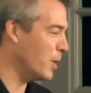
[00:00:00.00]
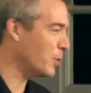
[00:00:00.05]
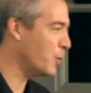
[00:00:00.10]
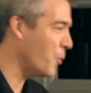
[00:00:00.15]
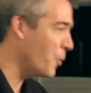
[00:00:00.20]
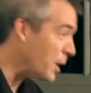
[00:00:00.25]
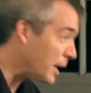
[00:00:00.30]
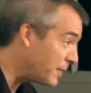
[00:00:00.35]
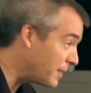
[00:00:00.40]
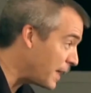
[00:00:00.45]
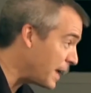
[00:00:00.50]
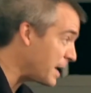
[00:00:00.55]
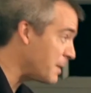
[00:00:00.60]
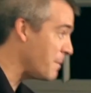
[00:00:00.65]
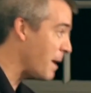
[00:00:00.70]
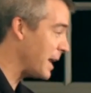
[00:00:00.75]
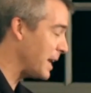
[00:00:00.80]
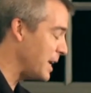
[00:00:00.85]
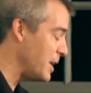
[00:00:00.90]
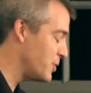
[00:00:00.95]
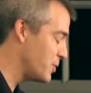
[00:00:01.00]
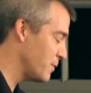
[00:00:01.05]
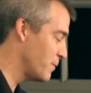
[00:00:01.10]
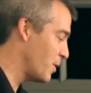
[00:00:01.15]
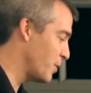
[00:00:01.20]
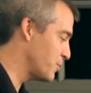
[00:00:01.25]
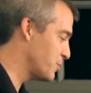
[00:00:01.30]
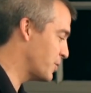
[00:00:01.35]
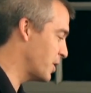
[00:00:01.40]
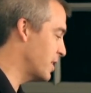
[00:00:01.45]
one quick thing about each of
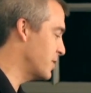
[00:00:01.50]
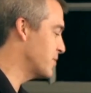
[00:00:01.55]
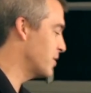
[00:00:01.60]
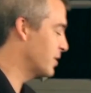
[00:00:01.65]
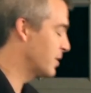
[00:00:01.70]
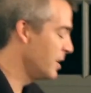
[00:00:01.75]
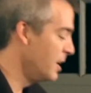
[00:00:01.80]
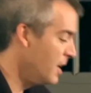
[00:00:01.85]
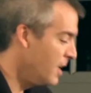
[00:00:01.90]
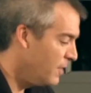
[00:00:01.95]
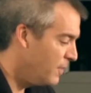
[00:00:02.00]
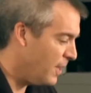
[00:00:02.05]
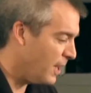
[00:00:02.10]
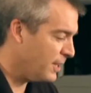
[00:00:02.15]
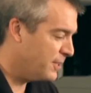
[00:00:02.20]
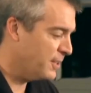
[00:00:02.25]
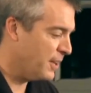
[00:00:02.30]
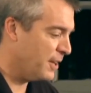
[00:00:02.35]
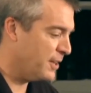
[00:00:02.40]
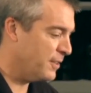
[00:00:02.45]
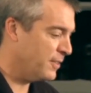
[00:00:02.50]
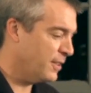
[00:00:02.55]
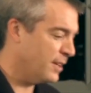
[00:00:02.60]
those things that that uh,